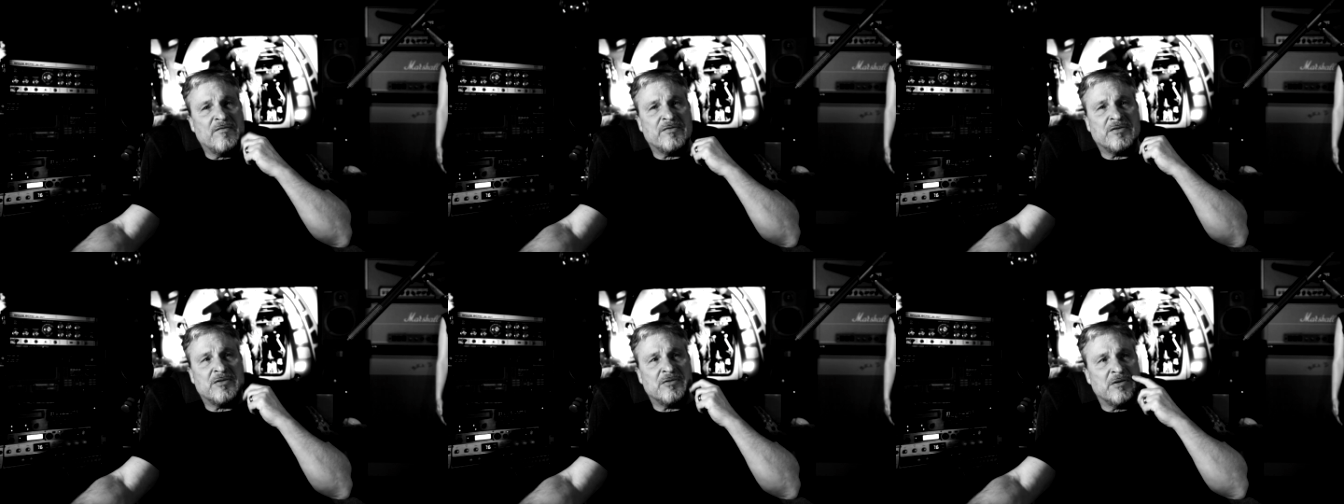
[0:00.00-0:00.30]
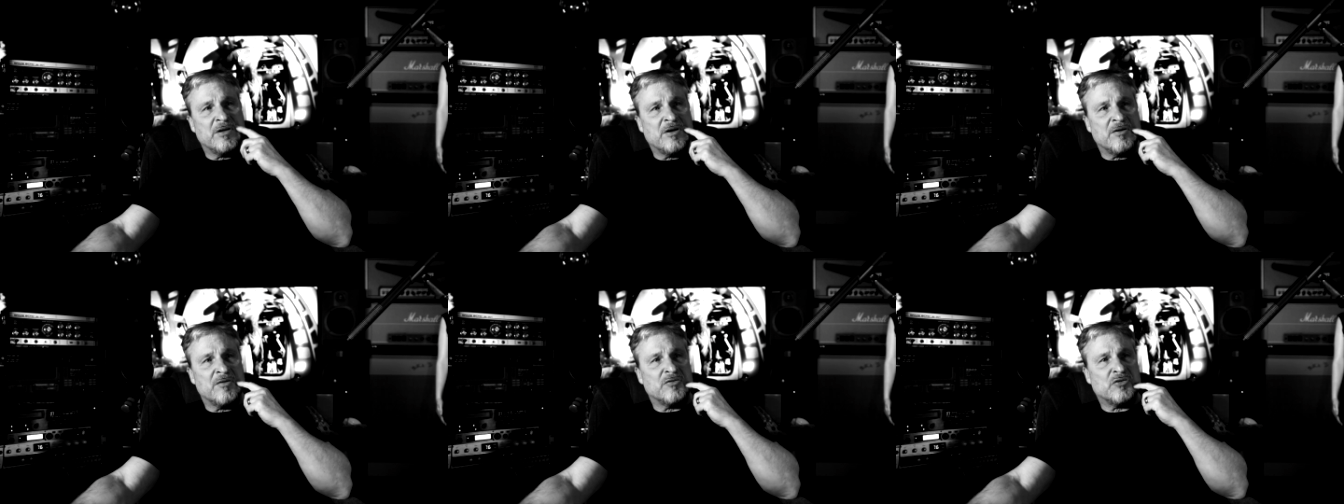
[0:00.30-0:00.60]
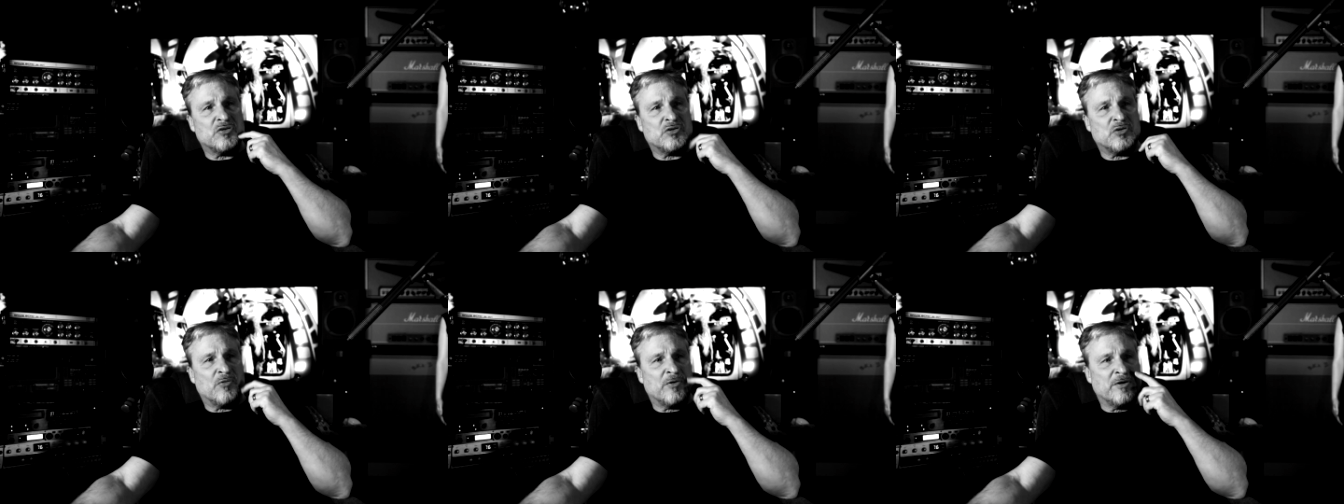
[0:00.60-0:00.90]
to hear the
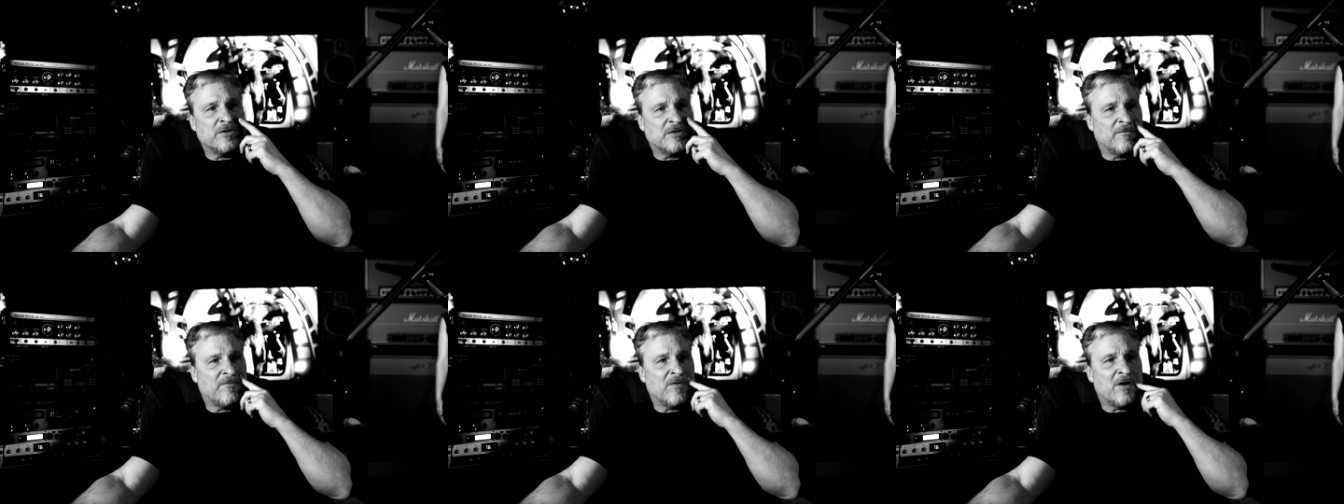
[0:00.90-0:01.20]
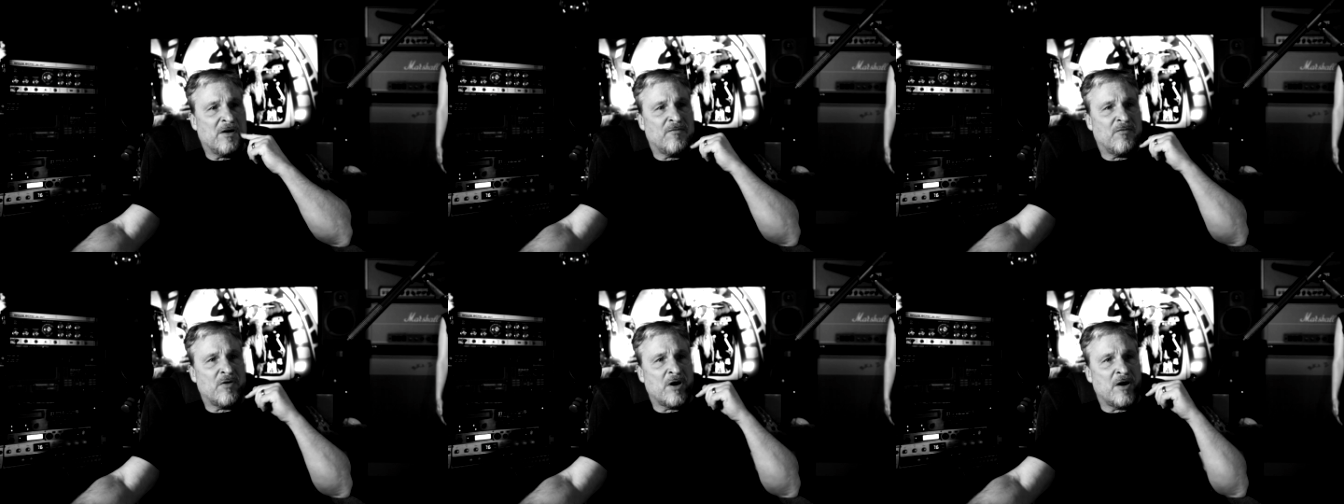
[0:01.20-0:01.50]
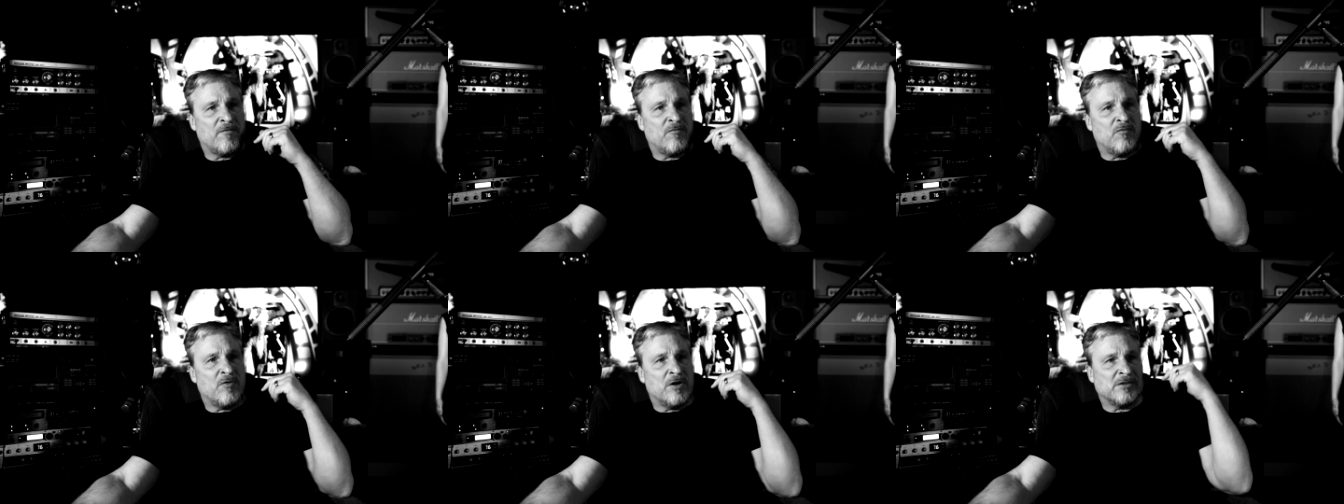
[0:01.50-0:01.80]
stories
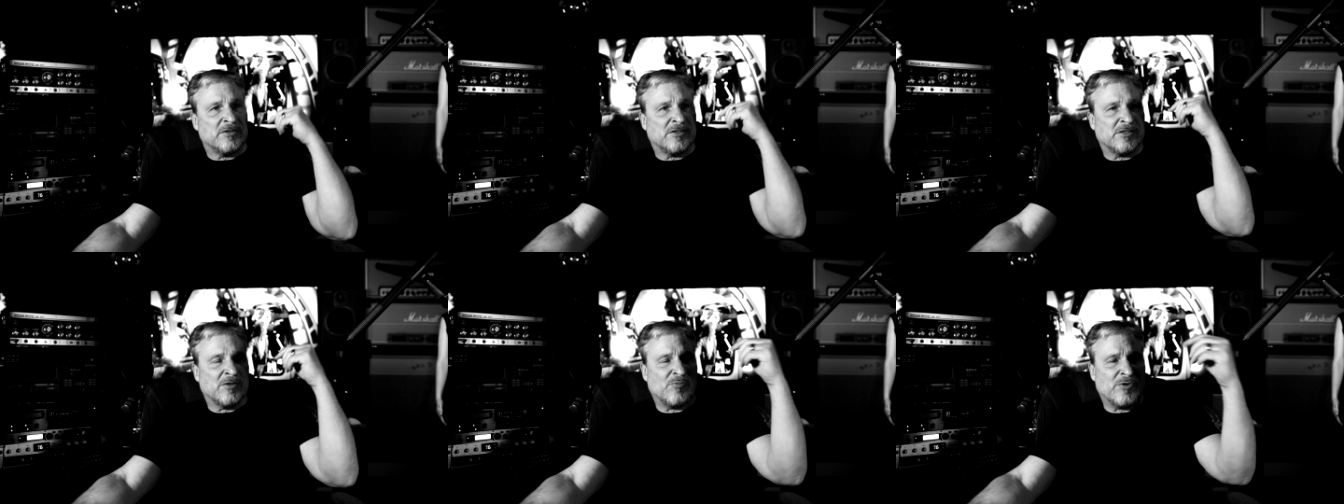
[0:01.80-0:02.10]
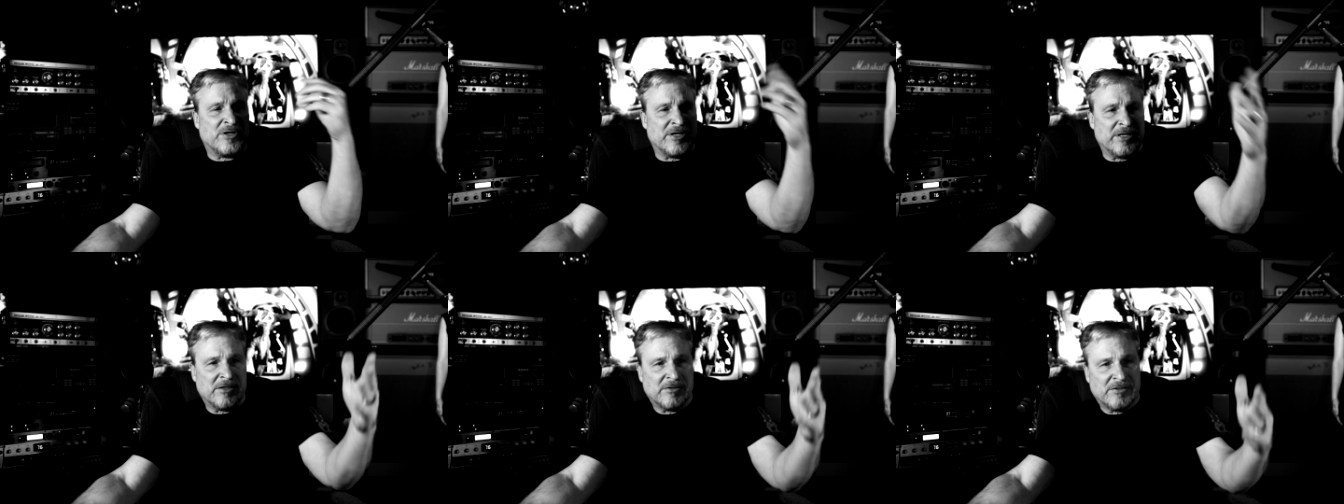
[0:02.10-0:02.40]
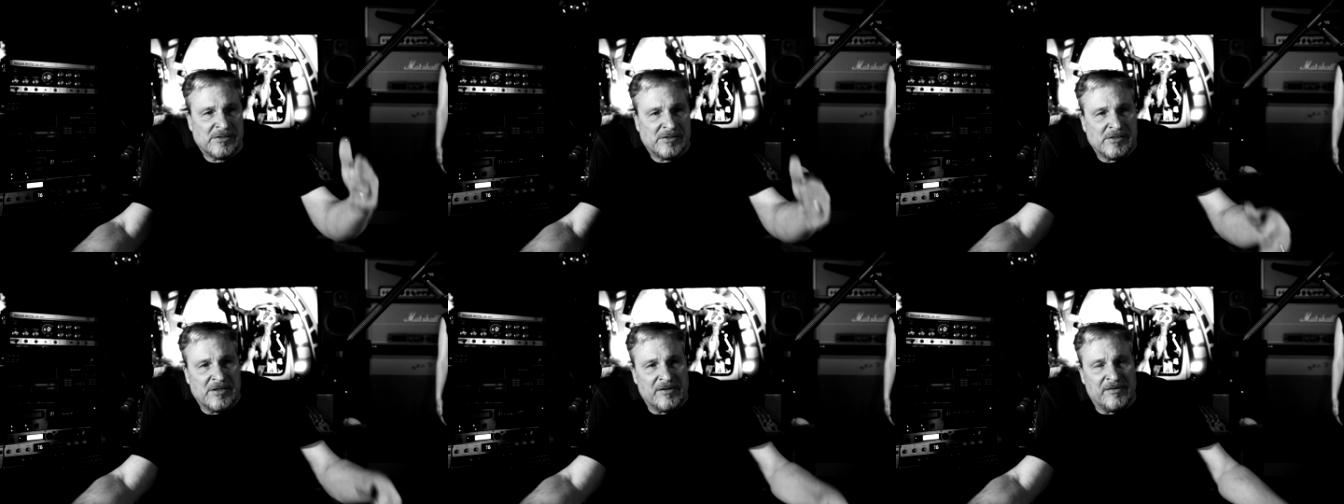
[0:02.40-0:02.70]
of what someone else
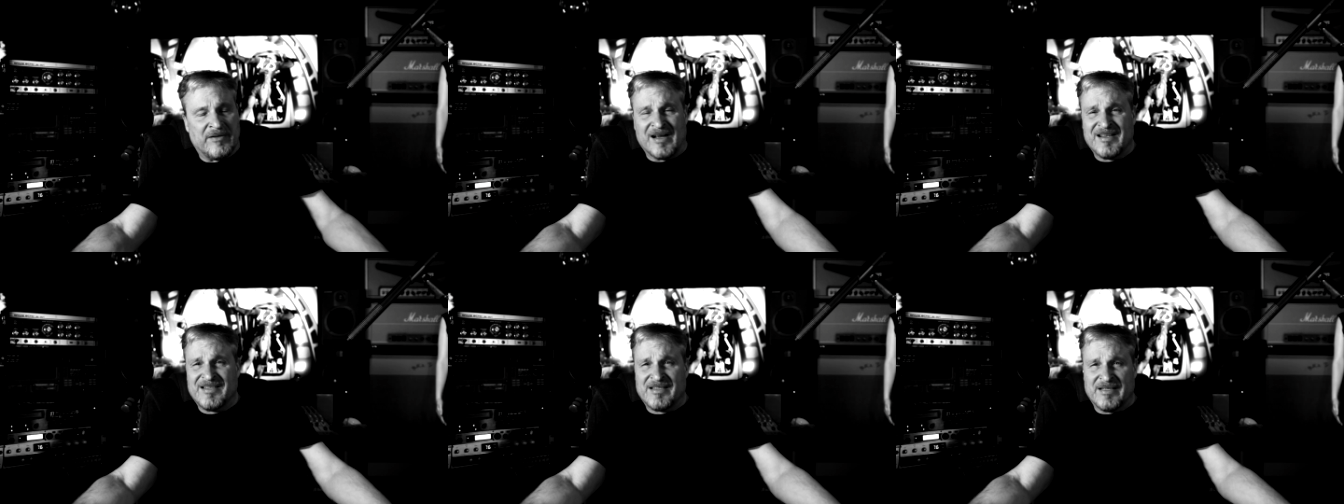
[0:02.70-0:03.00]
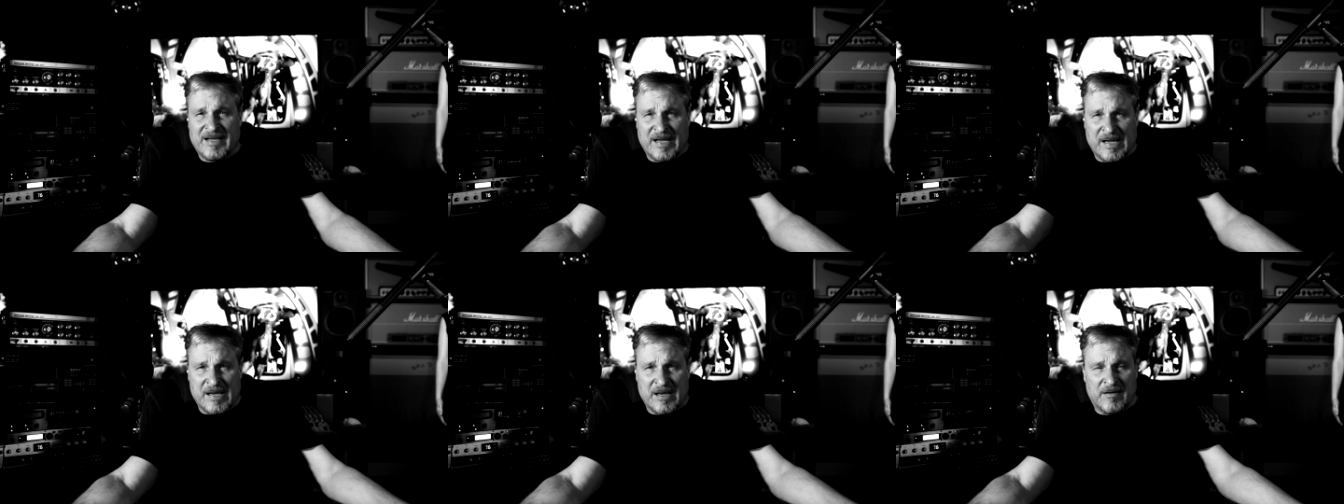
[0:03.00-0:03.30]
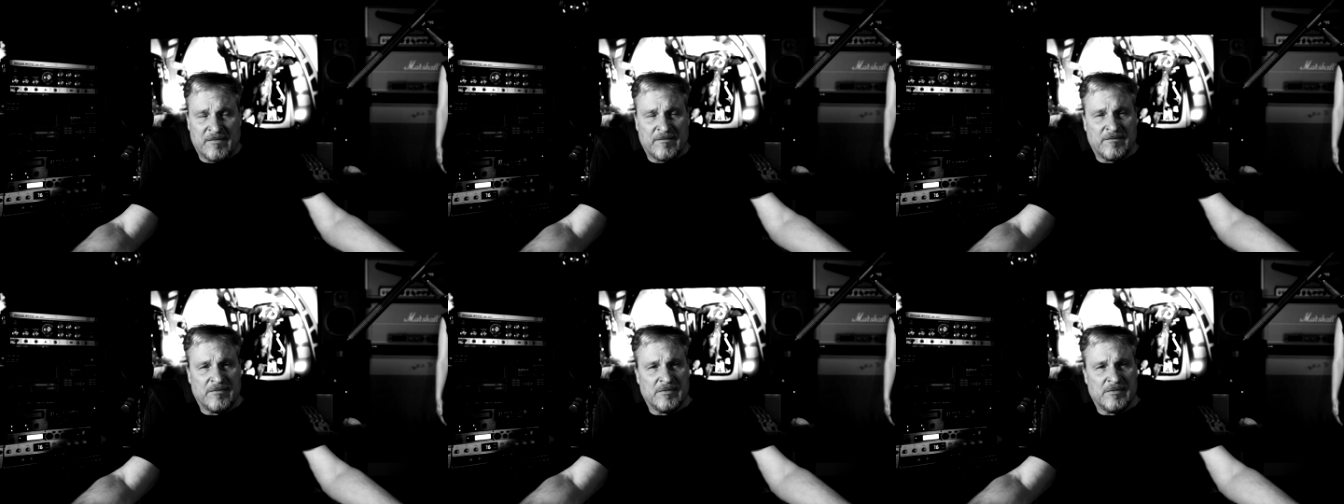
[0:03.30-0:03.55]
doesn't have.